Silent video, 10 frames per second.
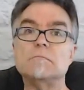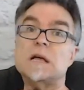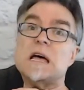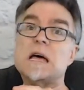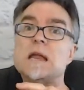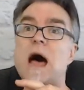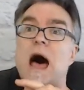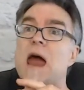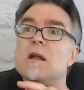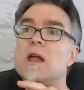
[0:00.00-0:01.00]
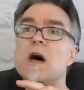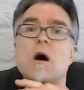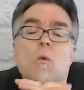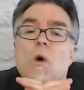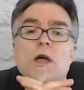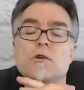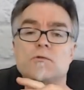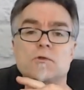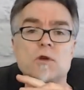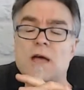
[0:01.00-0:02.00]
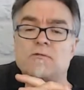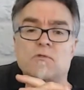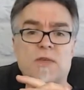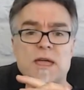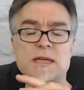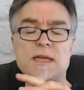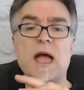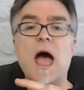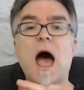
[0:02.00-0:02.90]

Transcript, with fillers: eh, I don't know what you, you guys are thinking.